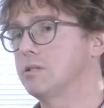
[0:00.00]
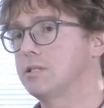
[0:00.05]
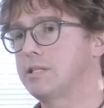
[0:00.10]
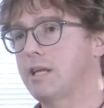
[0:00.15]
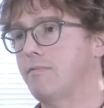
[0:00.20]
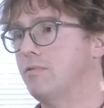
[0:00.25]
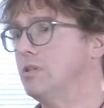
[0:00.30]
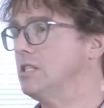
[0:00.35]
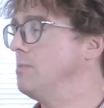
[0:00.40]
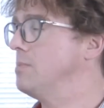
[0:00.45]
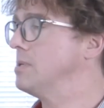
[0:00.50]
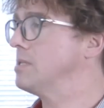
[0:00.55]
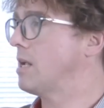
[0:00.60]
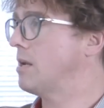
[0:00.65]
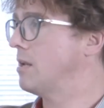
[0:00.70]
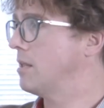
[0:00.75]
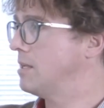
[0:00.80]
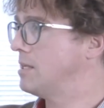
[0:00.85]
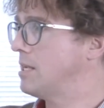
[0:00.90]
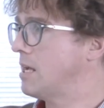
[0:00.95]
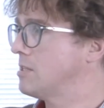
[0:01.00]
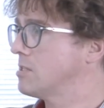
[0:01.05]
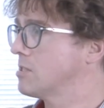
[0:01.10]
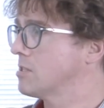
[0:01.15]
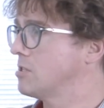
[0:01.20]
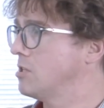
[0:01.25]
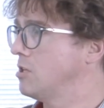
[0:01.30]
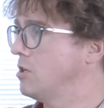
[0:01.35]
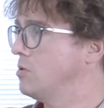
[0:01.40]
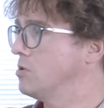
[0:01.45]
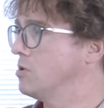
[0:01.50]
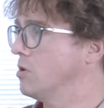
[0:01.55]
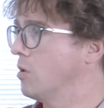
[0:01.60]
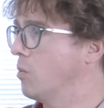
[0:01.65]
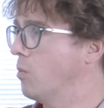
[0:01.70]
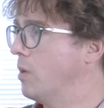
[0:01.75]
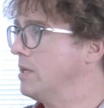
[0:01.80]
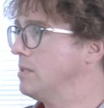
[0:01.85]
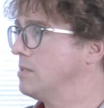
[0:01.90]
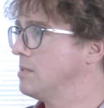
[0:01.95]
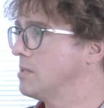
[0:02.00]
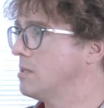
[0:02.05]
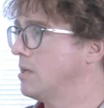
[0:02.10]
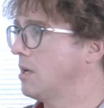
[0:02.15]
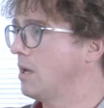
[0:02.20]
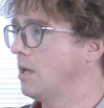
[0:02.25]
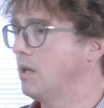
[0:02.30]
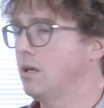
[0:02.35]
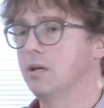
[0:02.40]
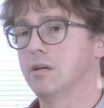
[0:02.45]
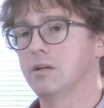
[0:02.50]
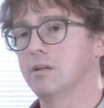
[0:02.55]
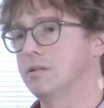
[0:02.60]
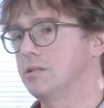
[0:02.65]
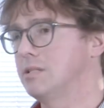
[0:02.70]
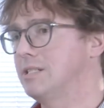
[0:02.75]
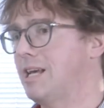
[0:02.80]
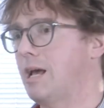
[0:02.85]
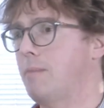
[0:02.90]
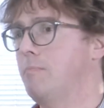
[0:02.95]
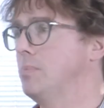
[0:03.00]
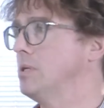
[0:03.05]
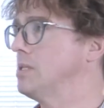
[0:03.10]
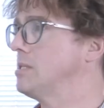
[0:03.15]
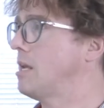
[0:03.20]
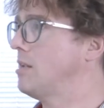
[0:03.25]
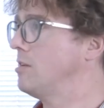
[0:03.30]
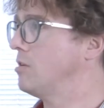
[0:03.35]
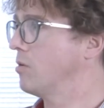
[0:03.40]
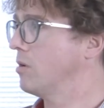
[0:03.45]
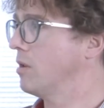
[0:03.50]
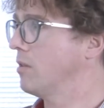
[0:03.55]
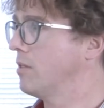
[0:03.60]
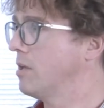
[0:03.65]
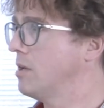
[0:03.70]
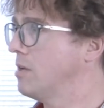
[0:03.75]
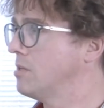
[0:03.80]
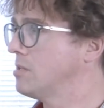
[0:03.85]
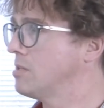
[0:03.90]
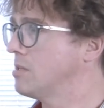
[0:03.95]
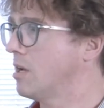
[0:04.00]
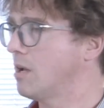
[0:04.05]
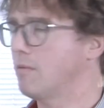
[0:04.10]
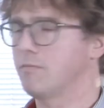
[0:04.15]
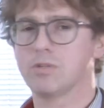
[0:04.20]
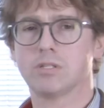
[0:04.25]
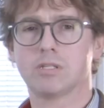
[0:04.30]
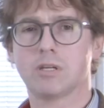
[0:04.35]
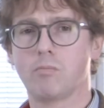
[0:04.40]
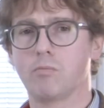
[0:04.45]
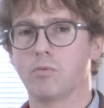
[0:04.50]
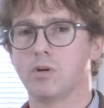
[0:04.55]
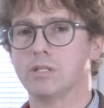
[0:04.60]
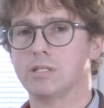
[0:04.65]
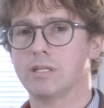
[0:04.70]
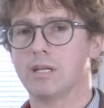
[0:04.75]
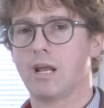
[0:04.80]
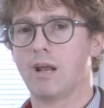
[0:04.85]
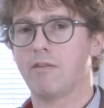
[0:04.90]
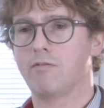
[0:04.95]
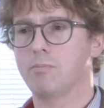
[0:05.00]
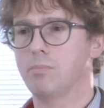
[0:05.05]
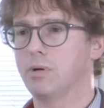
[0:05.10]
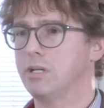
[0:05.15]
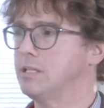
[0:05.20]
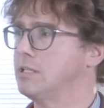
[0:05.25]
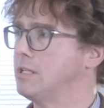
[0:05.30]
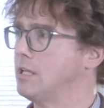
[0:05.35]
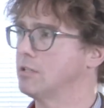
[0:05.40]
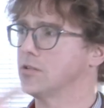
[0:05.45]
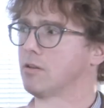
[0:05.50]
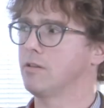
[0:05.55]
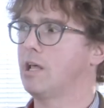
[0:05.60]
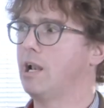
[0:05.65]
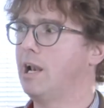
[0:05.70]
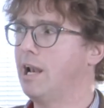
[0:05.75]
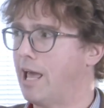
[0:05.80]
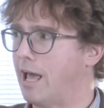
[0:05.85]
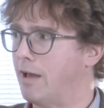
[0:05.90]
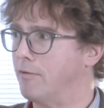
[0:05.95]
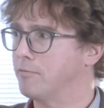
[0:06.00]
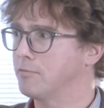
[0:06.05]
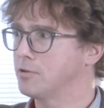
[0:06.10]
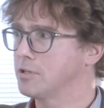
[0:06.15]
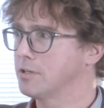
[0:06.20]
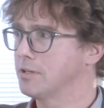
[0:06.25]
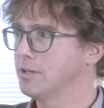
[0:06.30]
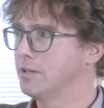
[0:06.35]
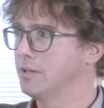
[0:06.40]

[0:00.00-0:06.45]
70% of the desks are used on a Wednesday, 10% on a Thursday, and for some reason, everybody sits on the left.